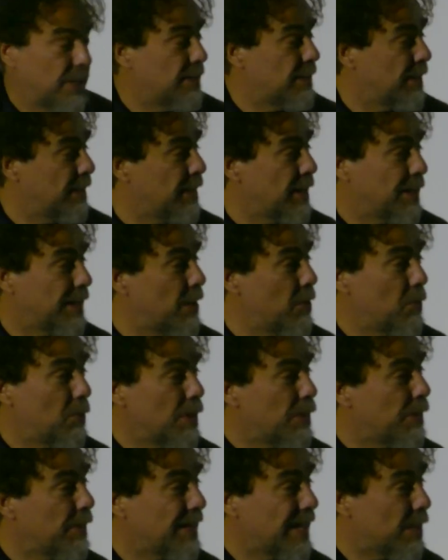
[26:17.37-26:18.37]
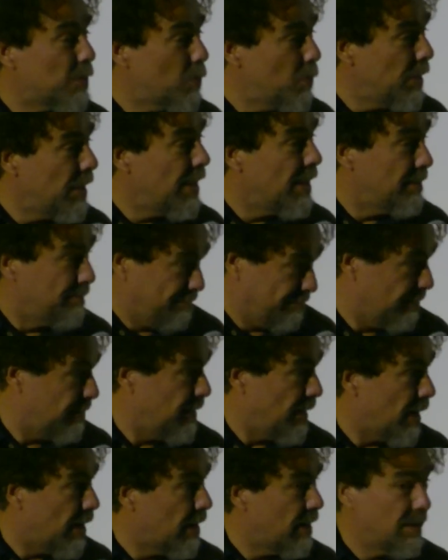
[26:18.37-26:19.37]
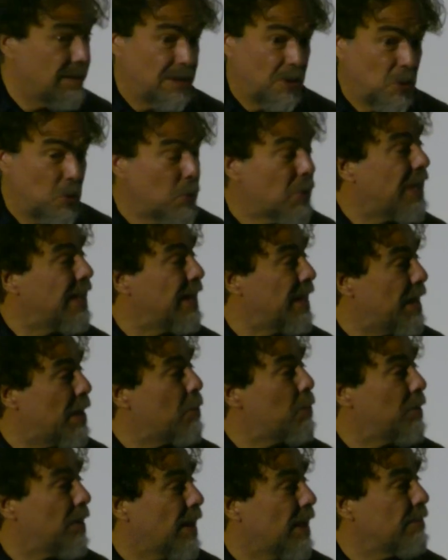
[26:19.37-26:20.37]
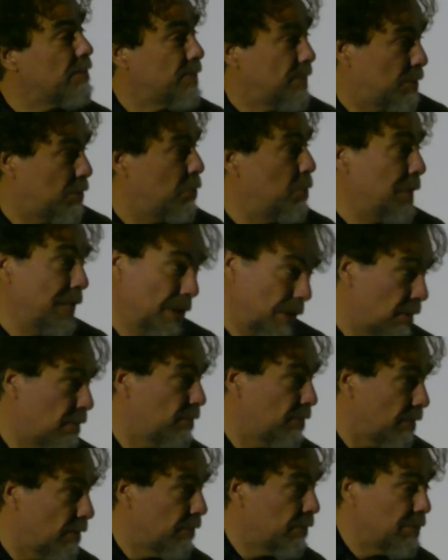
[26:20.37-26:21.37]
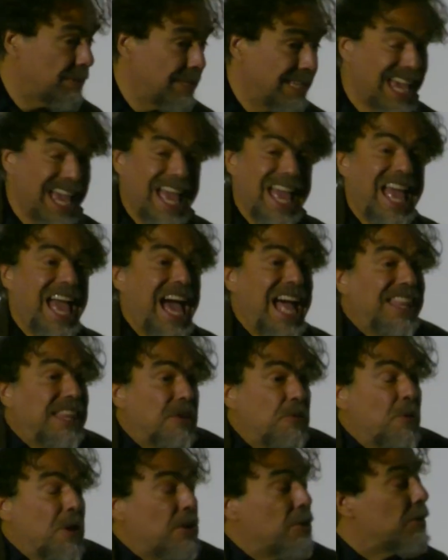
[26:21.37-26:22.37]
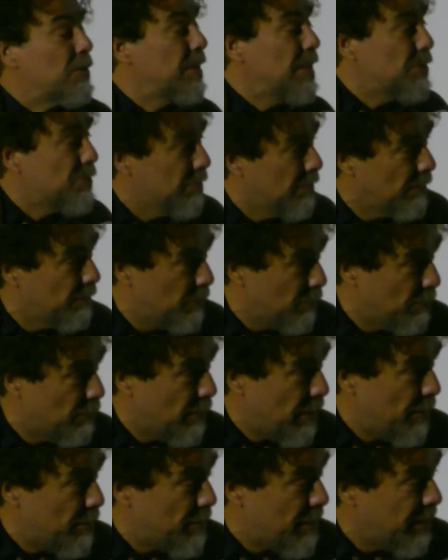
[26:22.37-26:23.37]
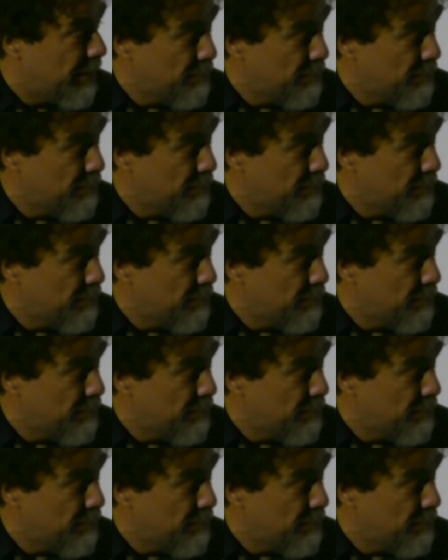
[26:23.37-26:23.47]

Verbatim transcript: They said that the only thing that we are looking in our lives is to be loved, obviously, and the recognition of your father.